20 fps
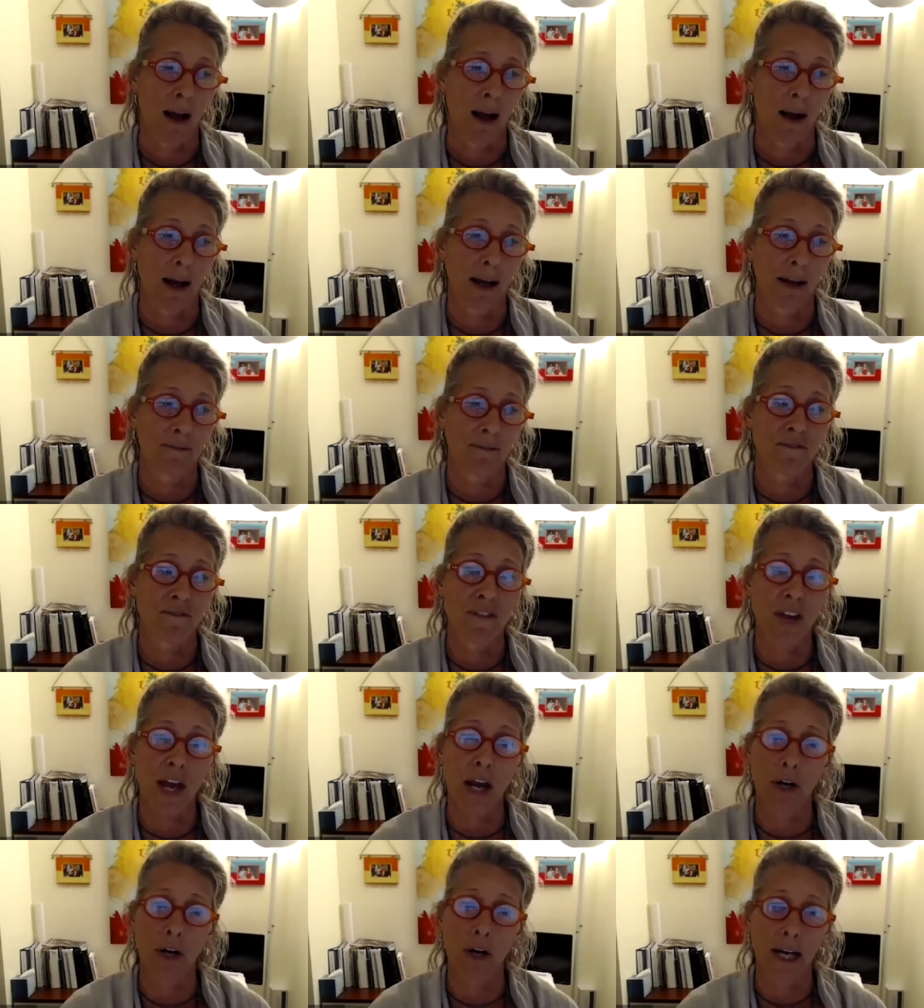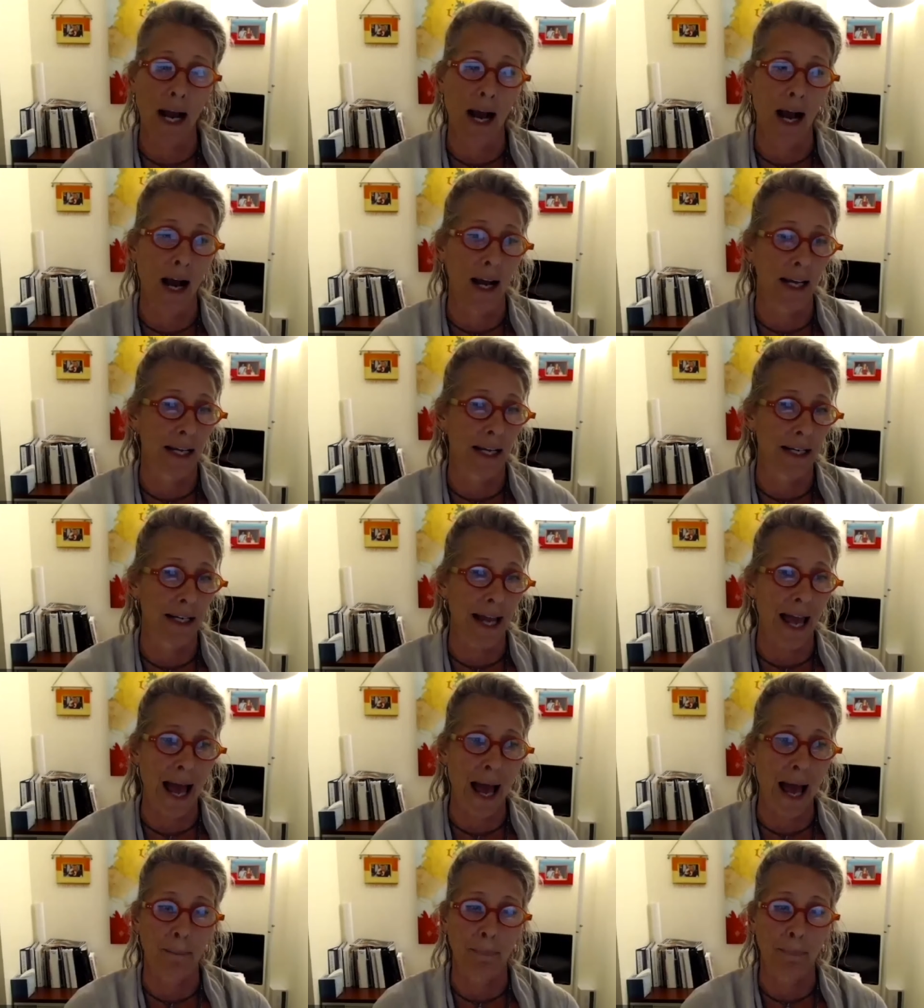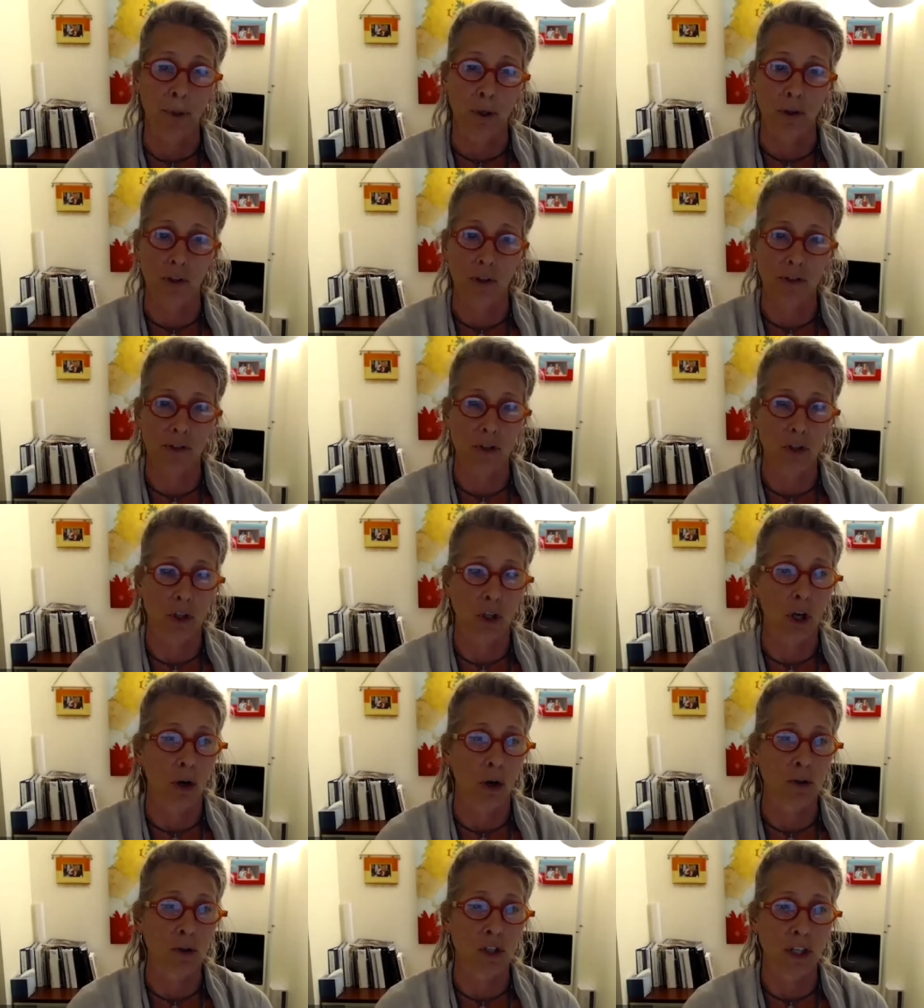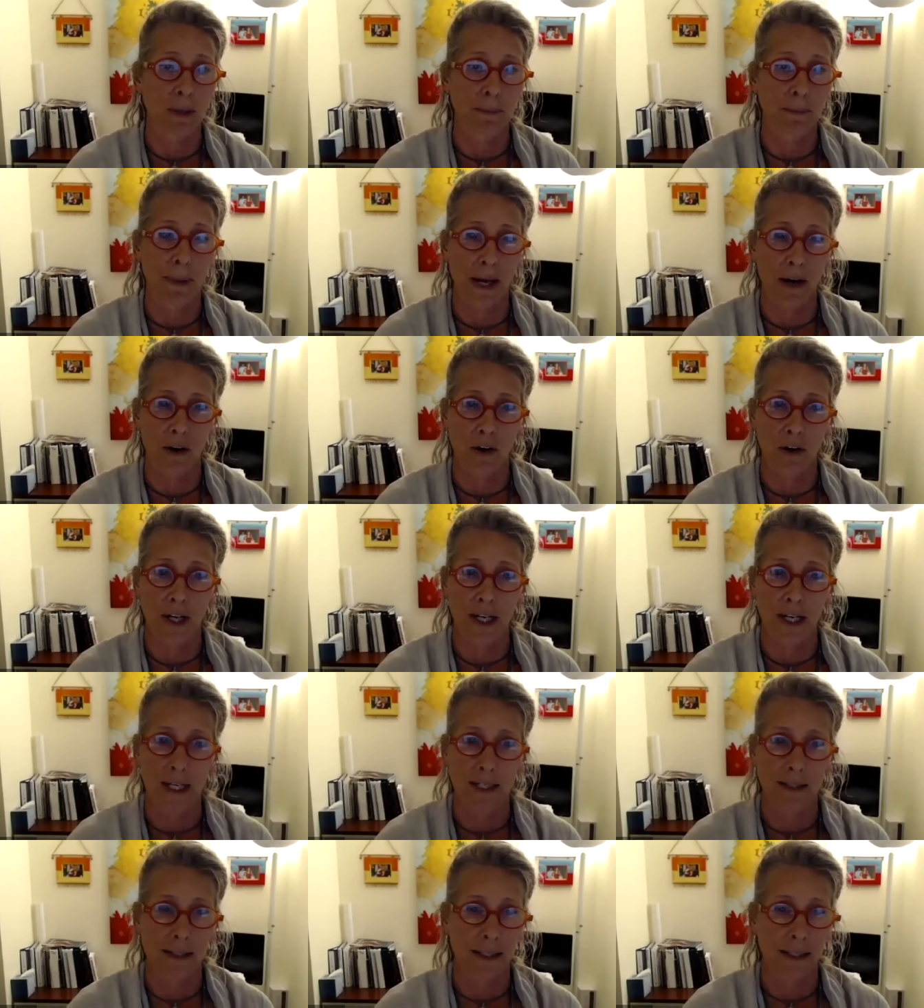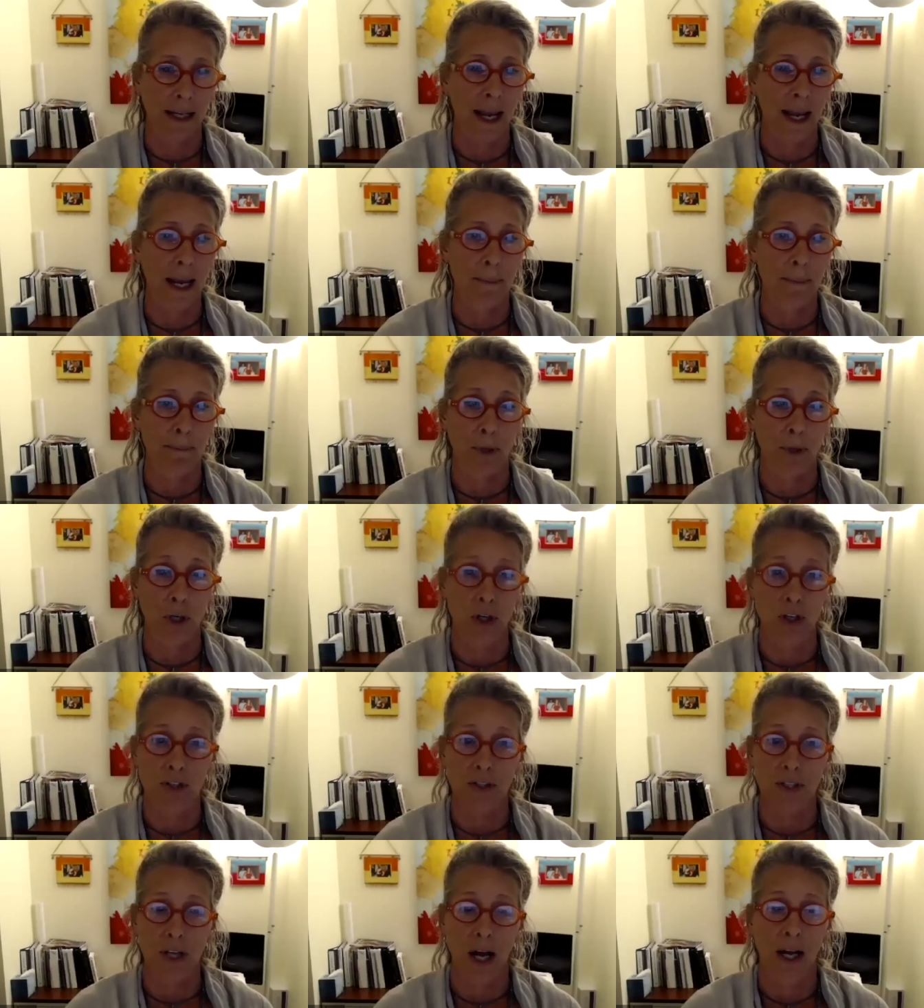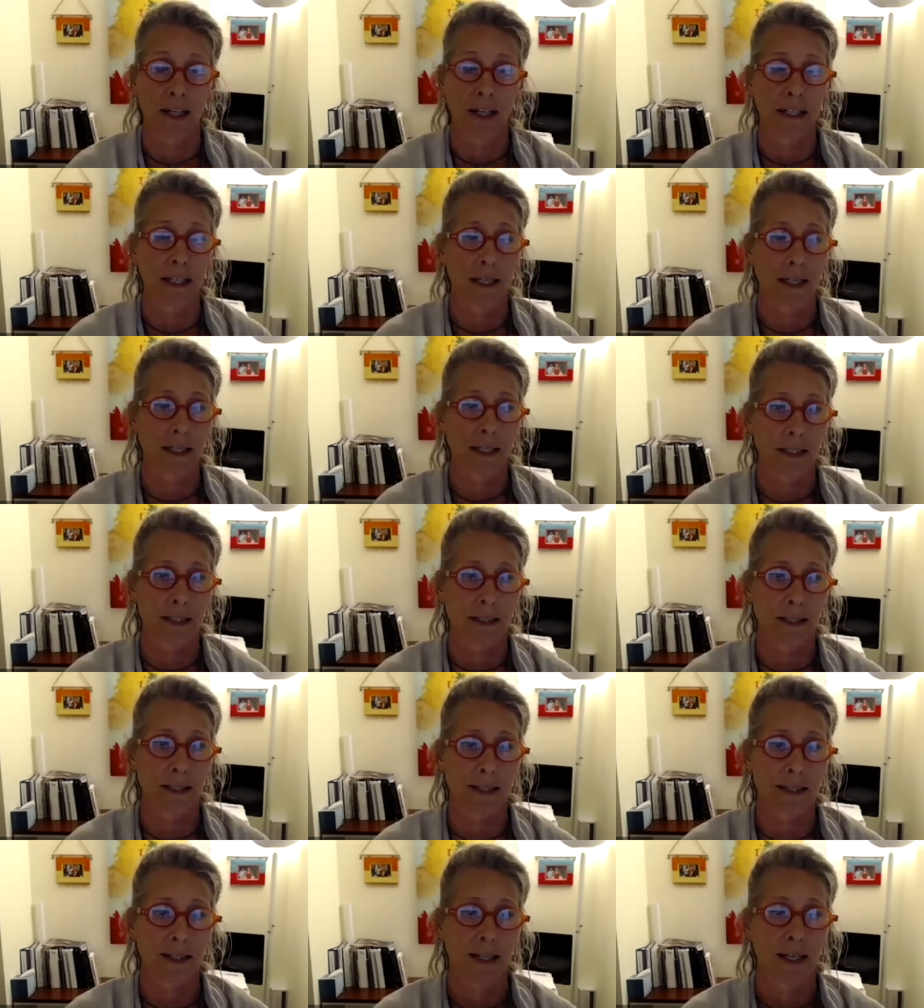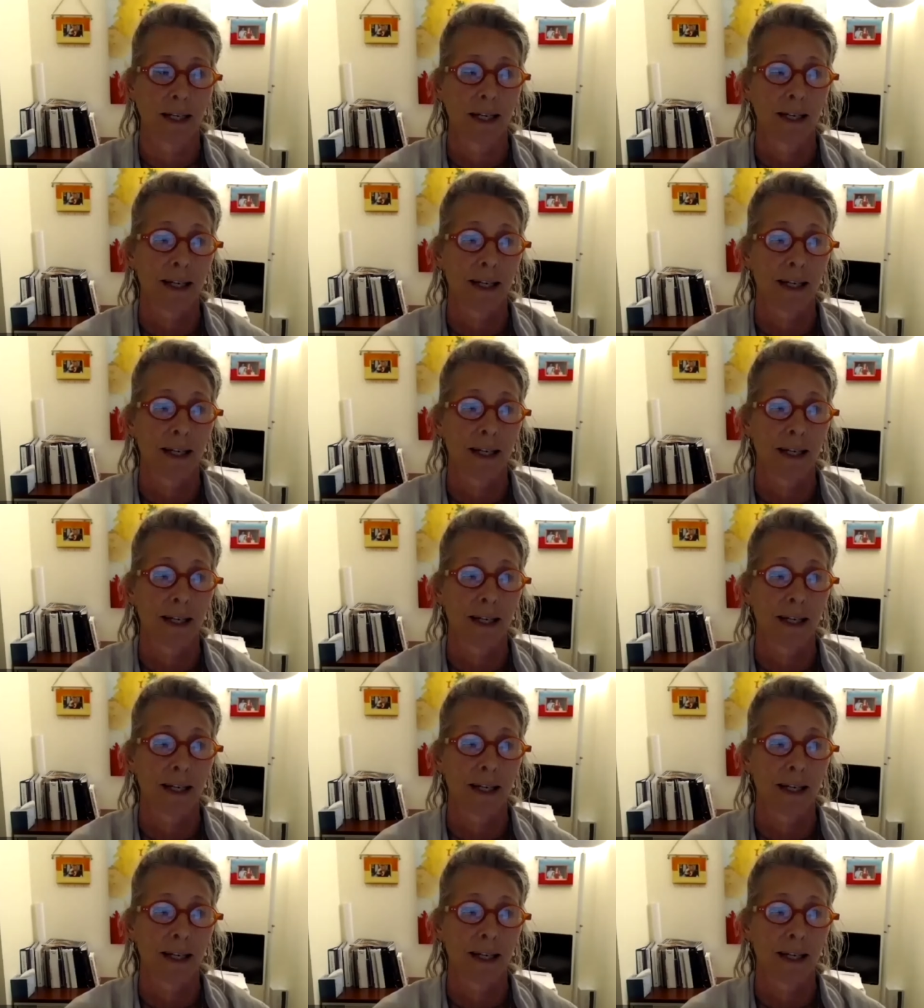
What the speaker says: Very high in apples, goji berries, capers, onions,